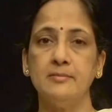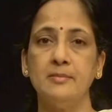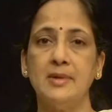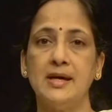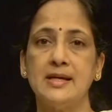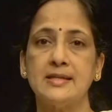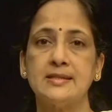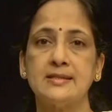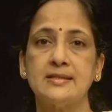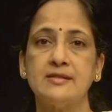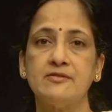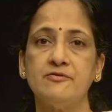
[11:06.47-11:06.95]

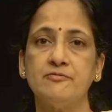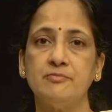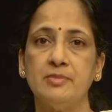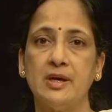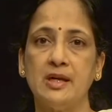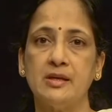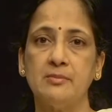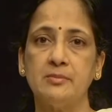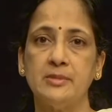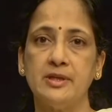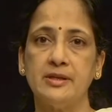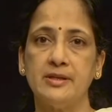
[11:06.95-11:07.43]
massive
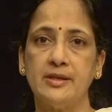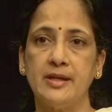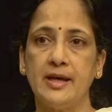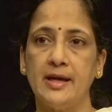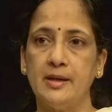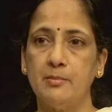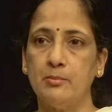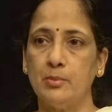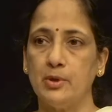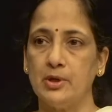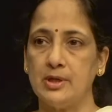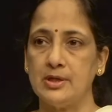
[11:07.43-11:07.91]
pulmonary
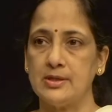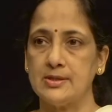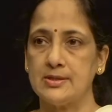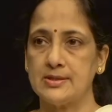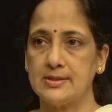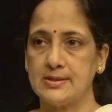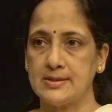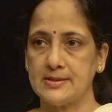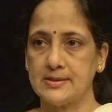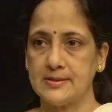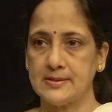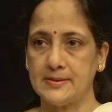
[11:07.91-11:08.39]

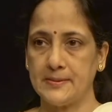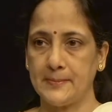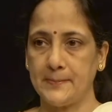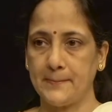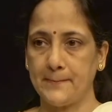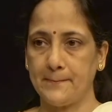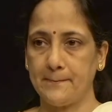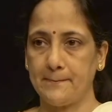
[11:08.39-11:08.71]
embolus.